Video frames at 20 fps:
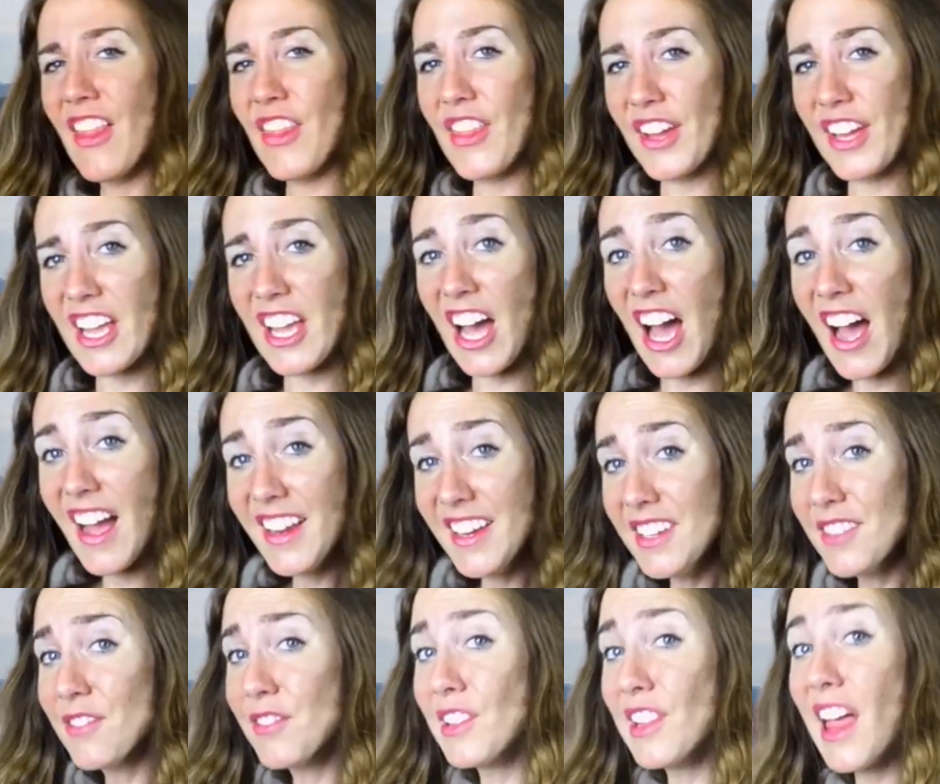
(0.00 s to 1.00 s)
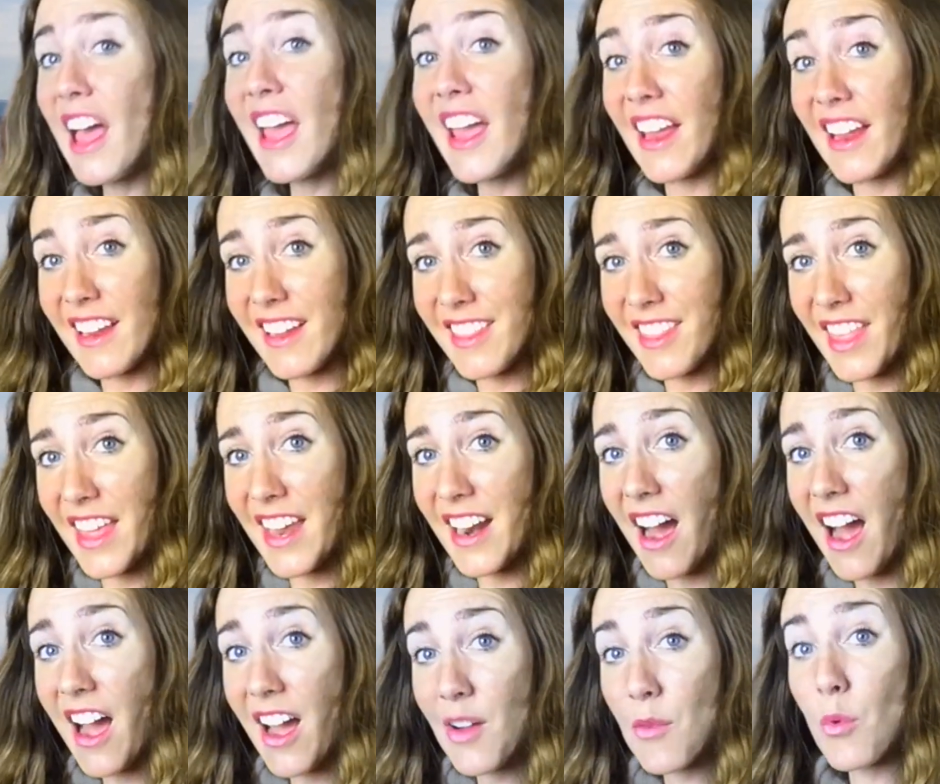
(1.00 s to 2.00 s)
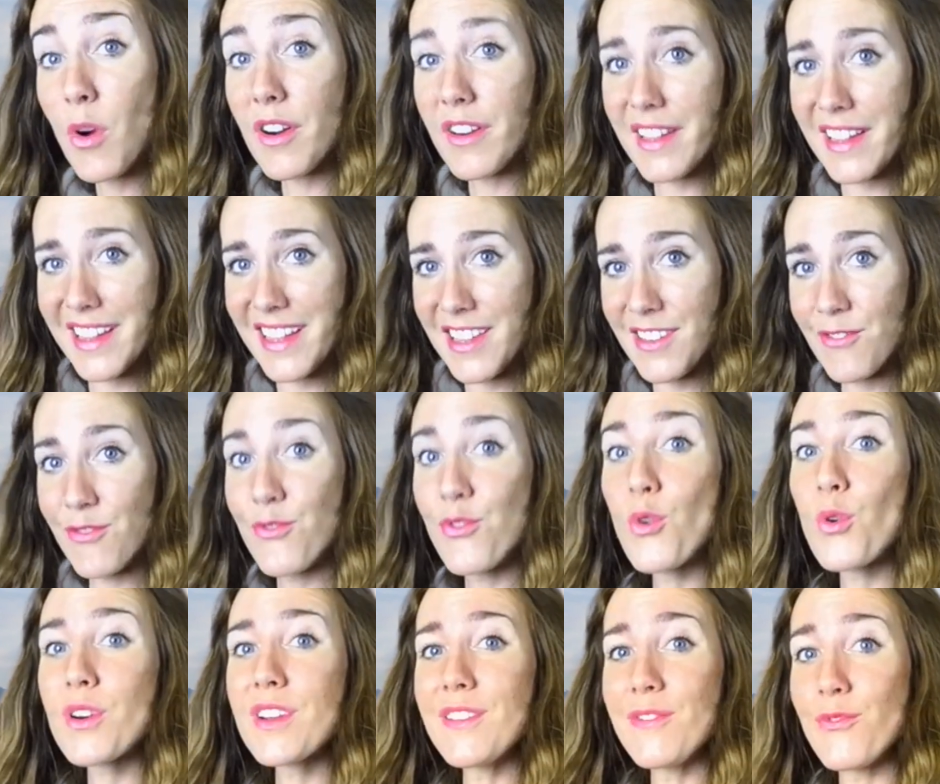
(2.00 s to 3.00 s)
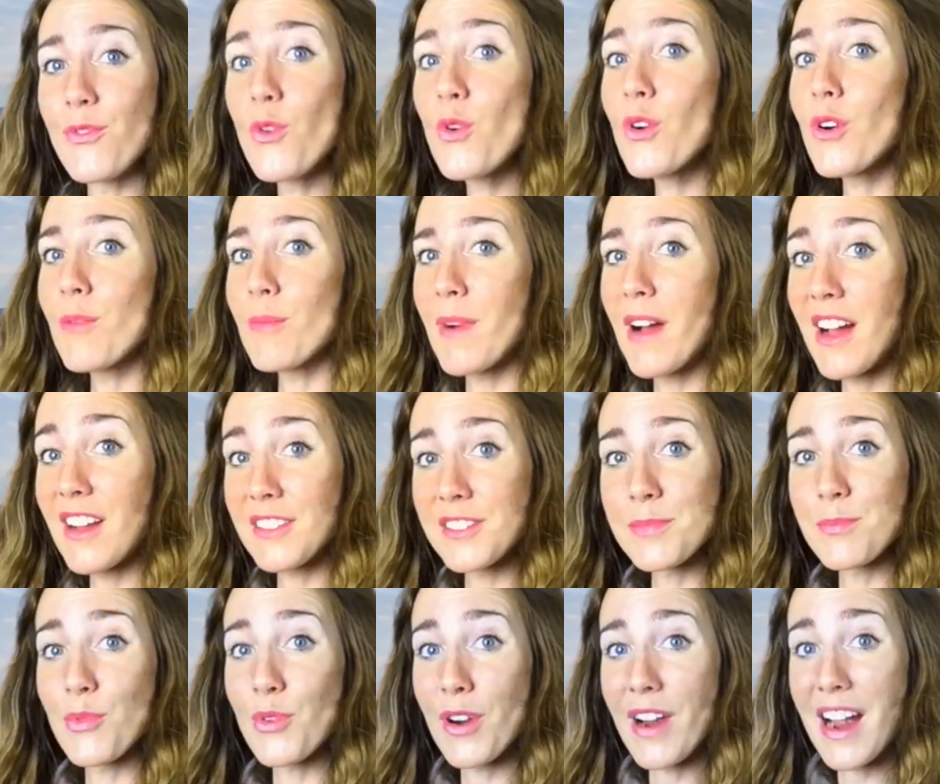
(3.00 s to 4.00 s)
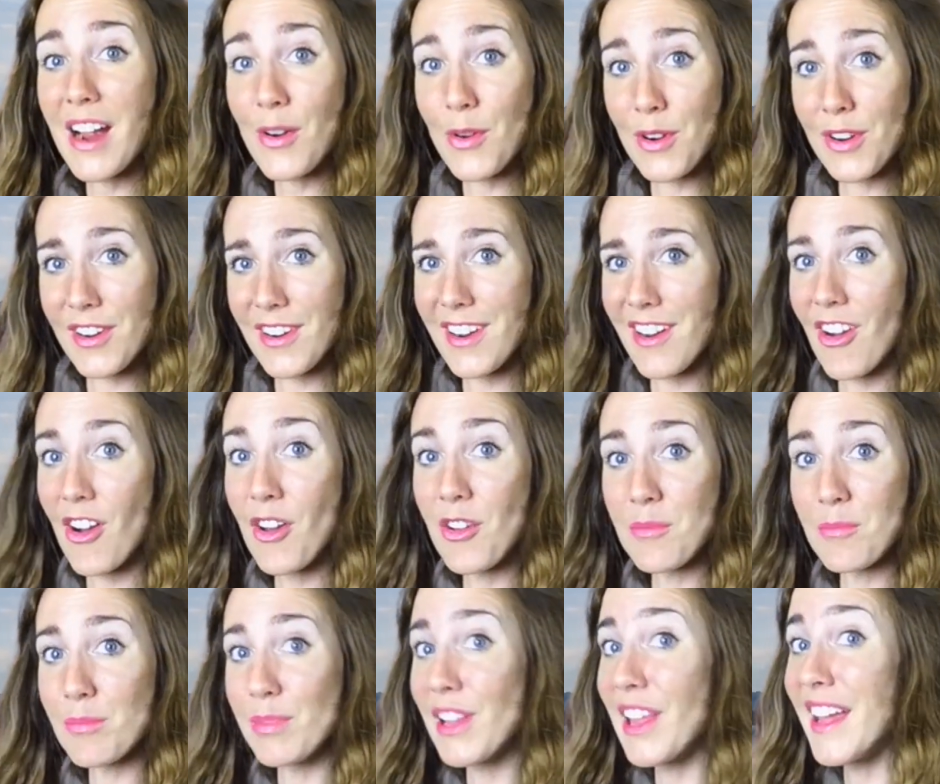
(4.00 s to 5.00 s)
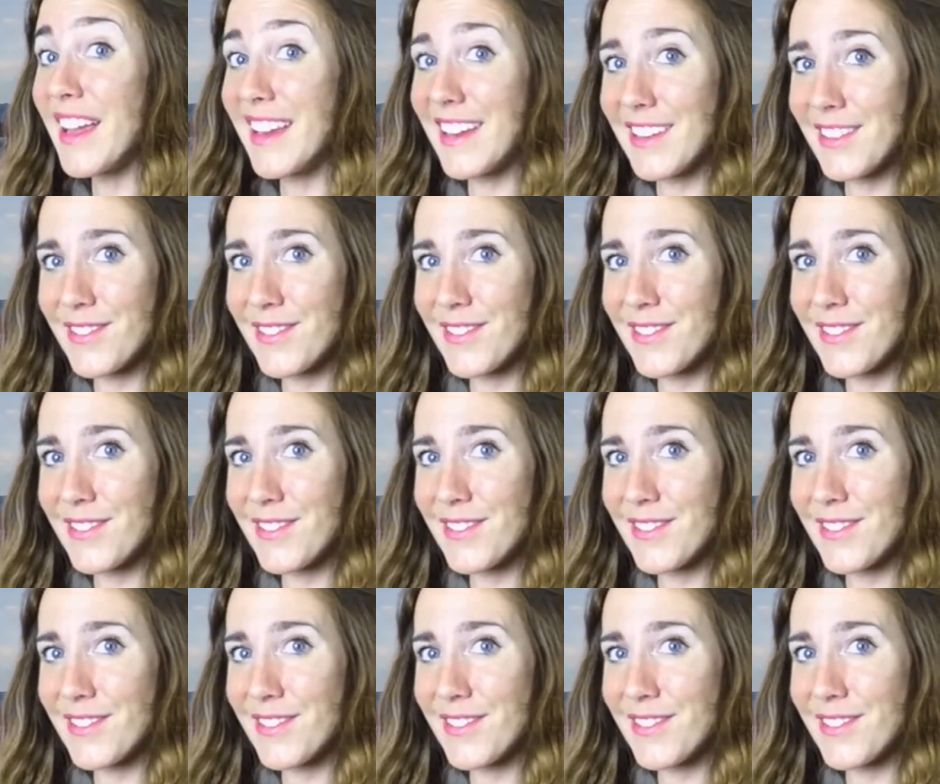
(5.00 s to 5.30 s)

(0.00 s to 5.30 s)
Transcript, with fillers: The kind of lake that I want to hit 44 miles per hour on plane.